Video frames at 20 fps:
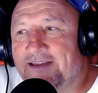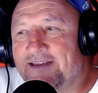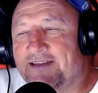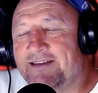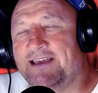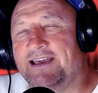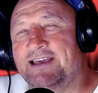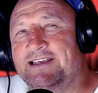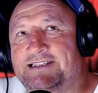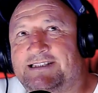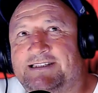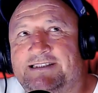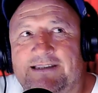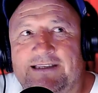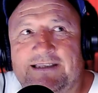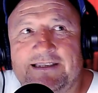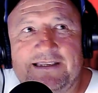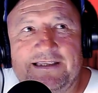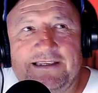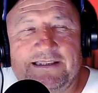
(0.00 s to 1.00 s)

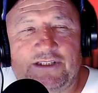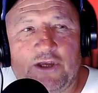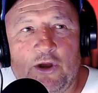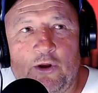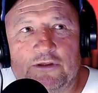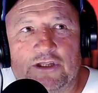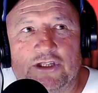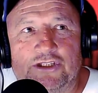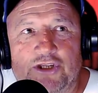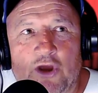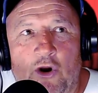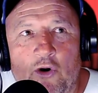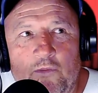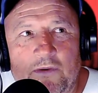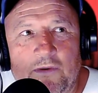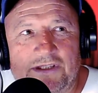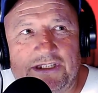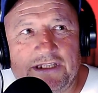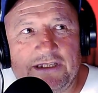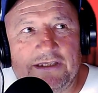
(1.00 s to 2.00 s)
he told a joke,
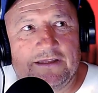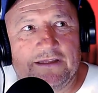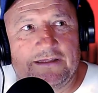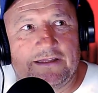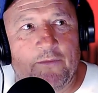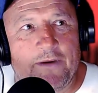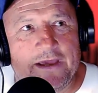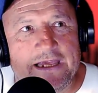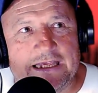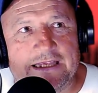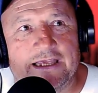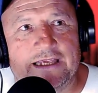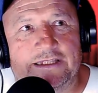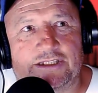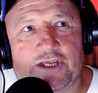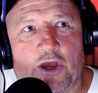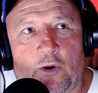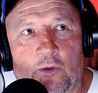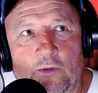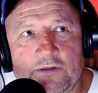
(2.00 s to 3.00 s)
but the way he
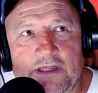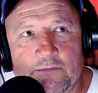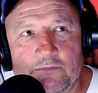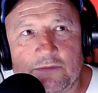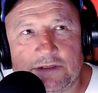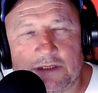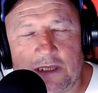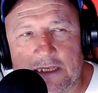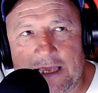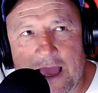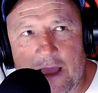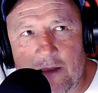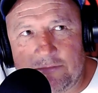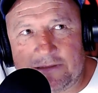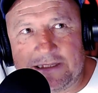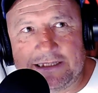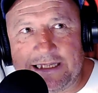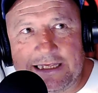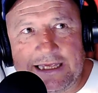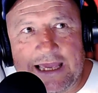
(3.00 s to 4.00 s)
told it was like, how
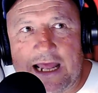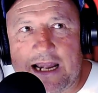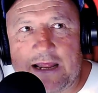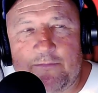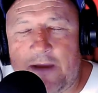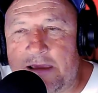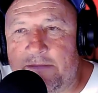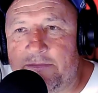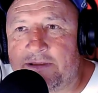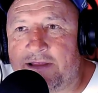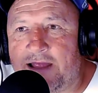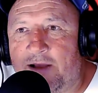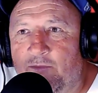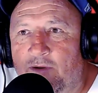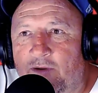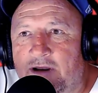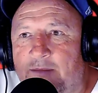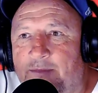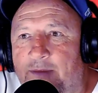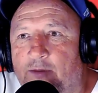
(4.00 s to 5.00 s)
did he get away with that
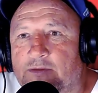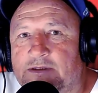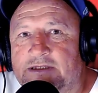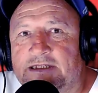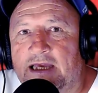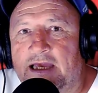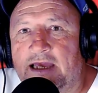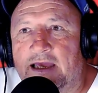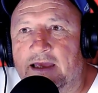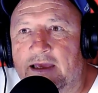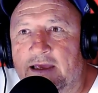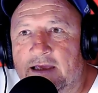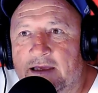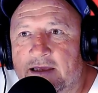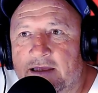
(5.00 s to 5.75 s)
one about uh,